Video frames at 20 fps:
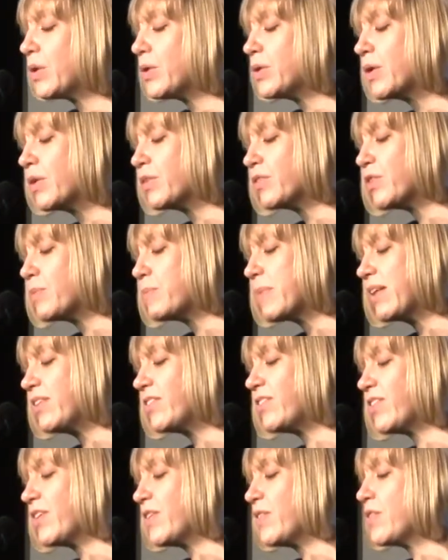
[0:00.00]
not to
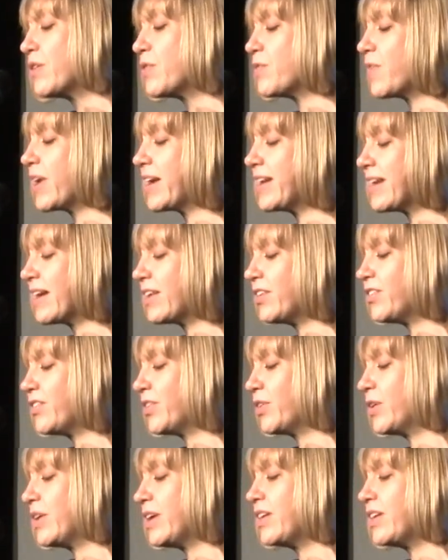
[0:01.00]
mention the financial